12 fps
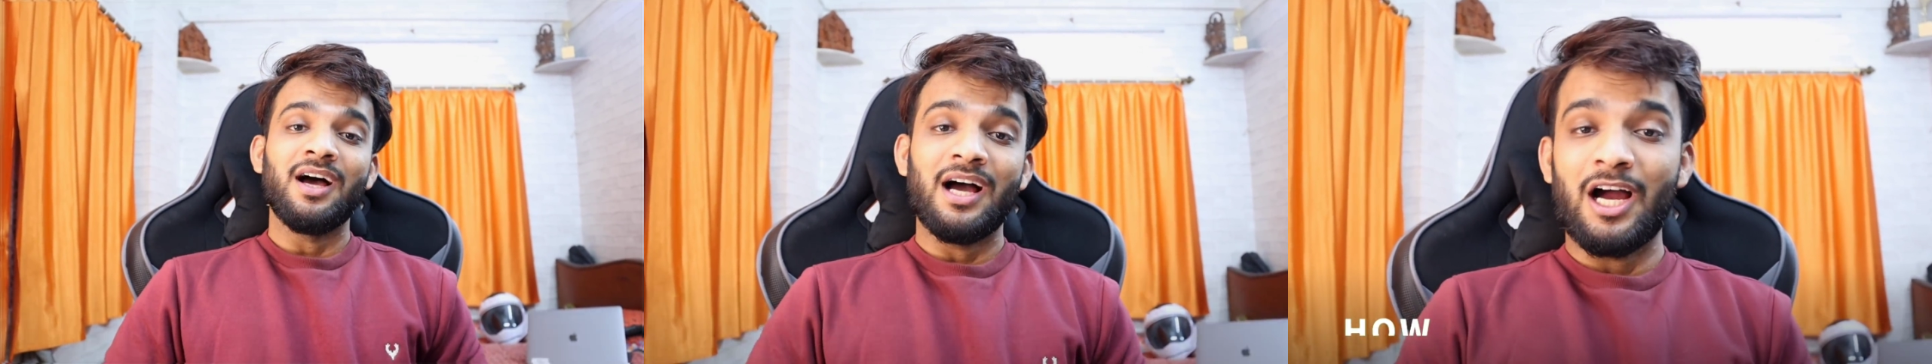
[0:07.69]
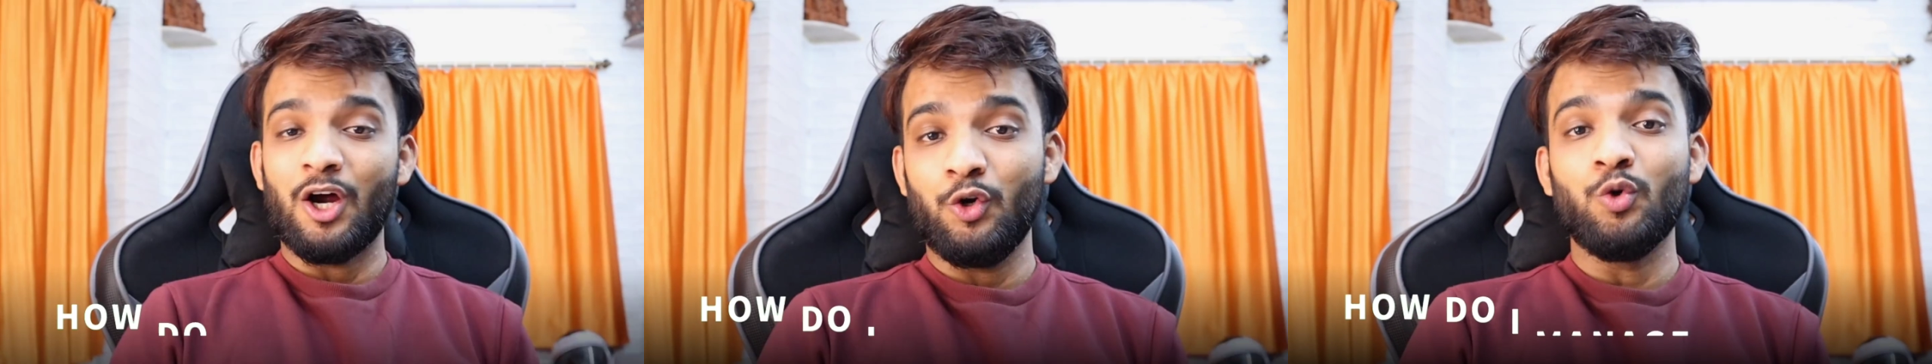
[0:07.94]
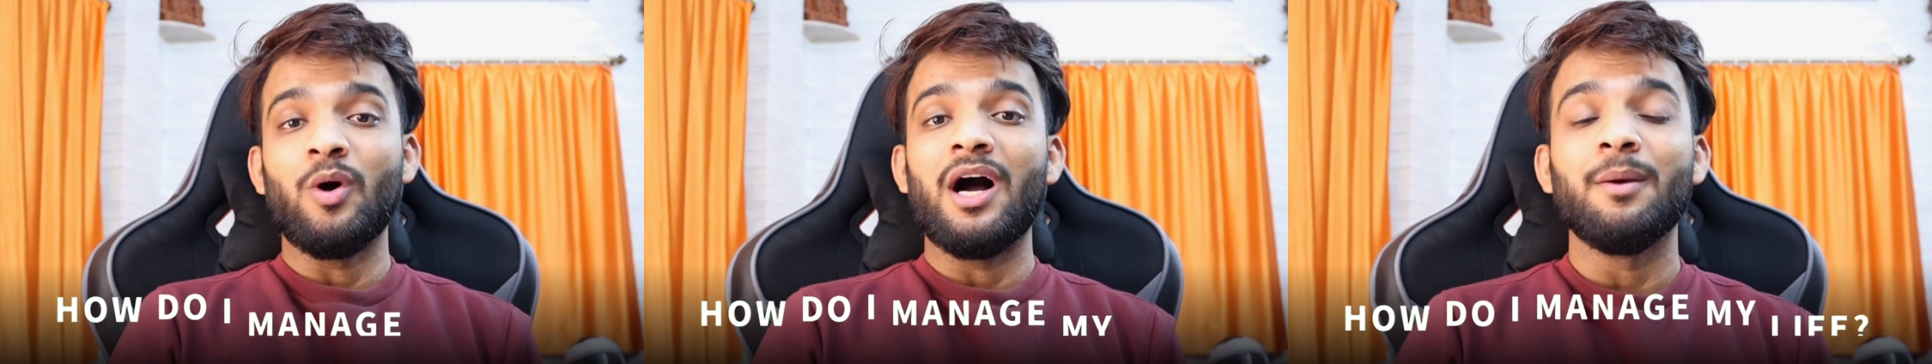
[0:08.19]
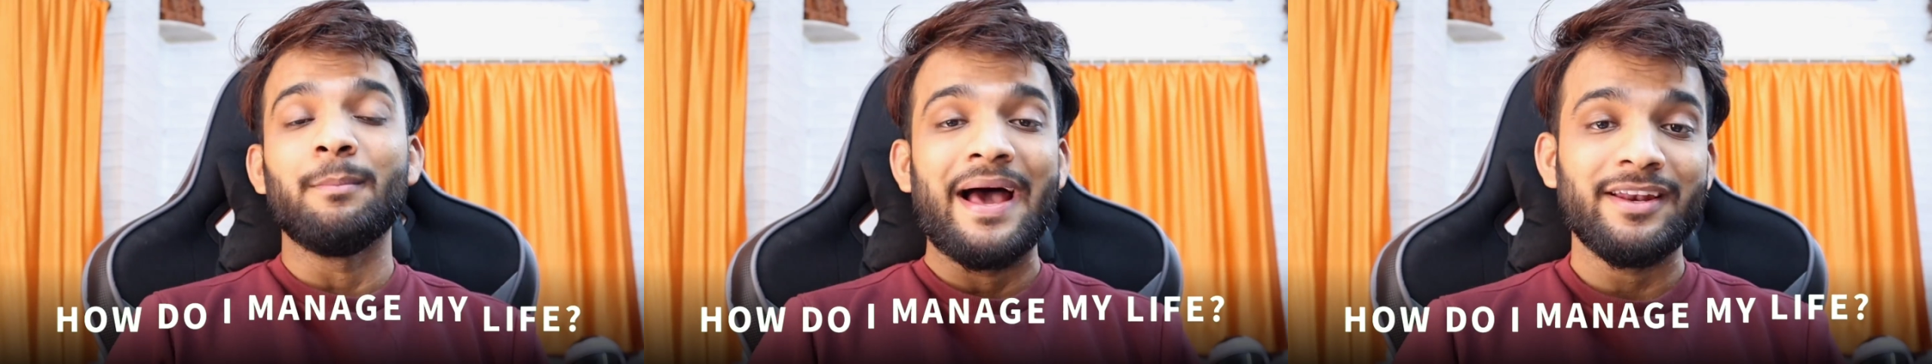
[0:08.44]
how do
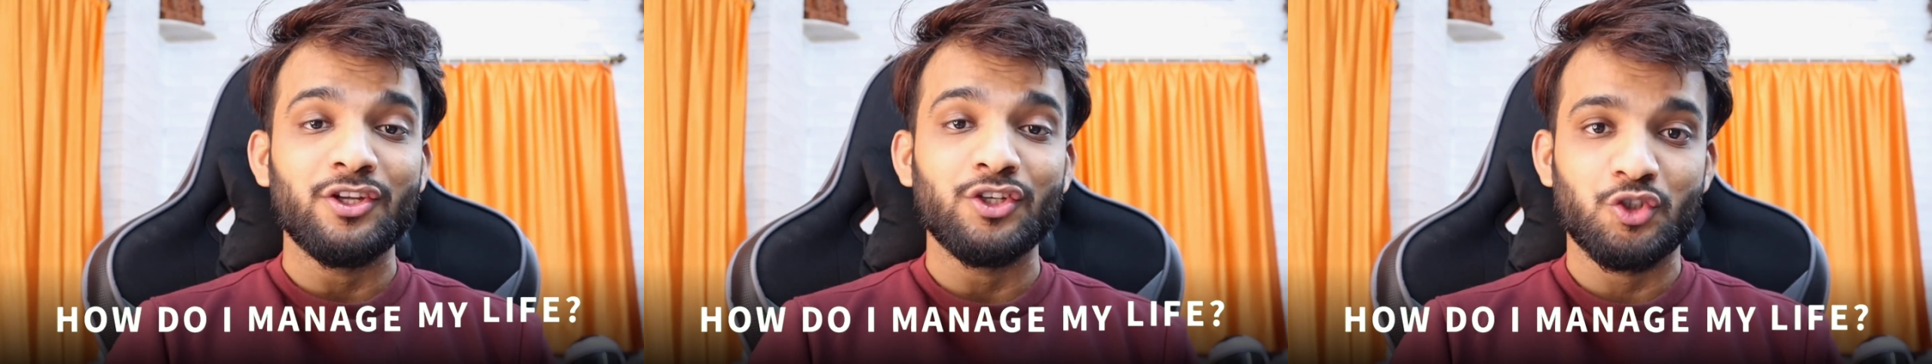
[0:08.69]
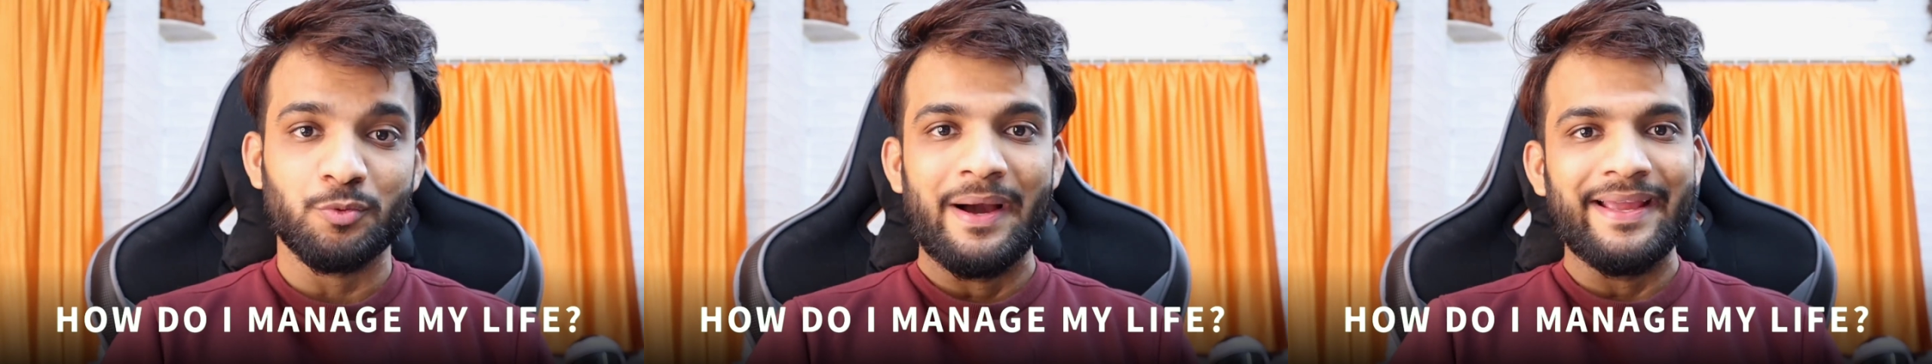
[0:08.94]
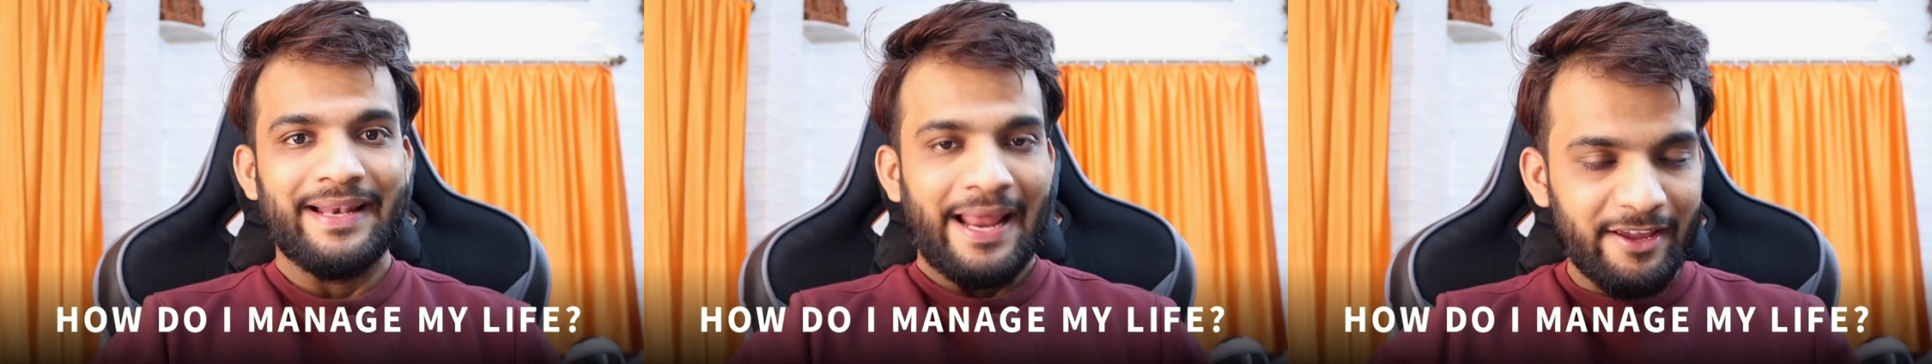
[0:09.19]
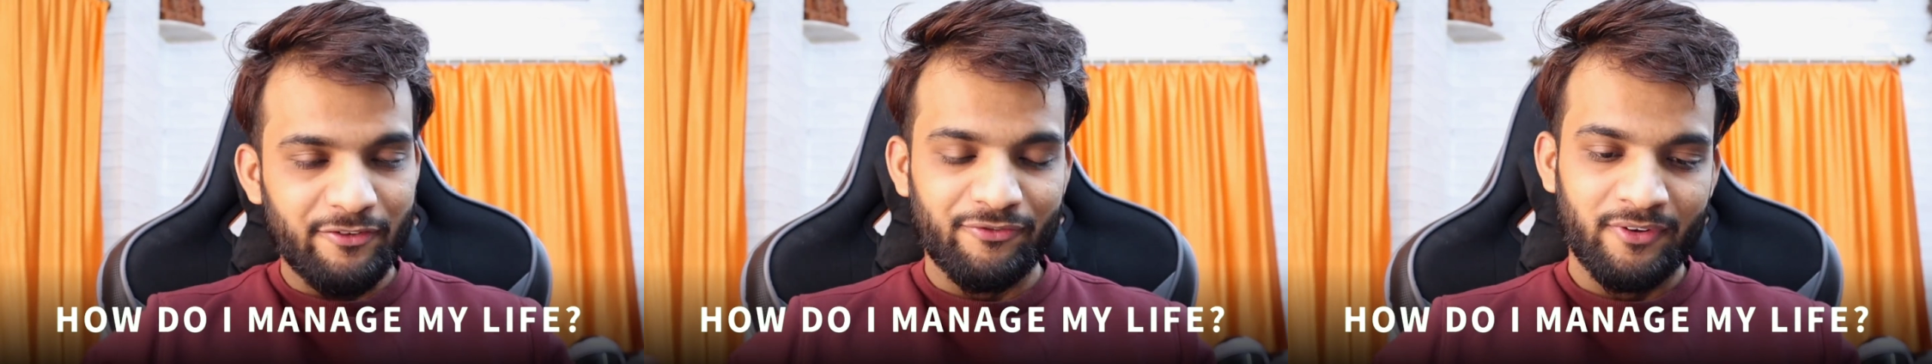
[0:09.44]
I manage my
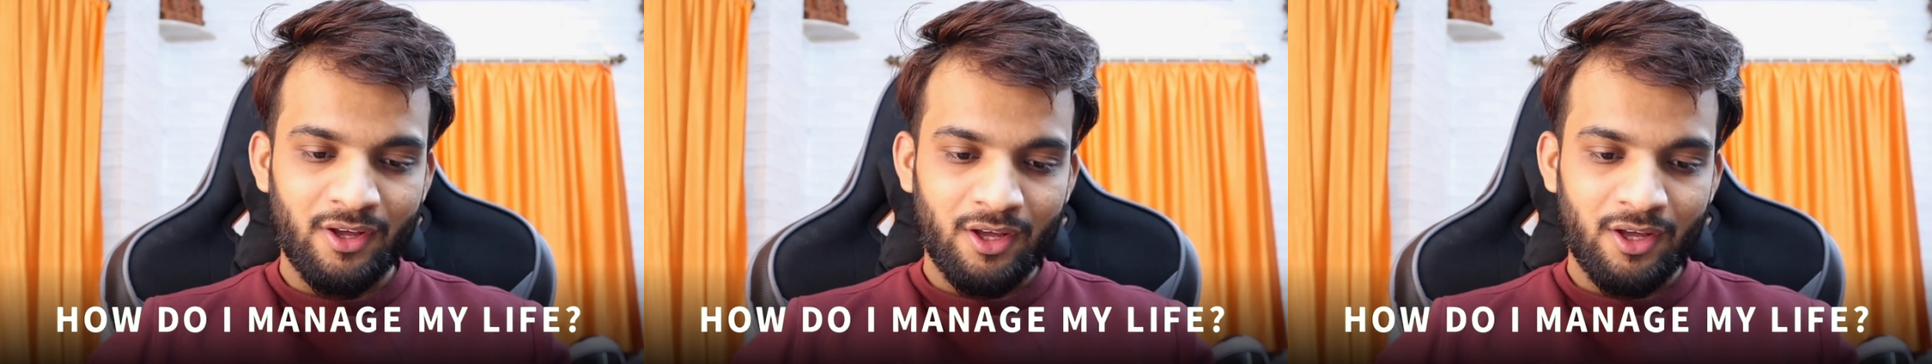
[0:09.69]
life?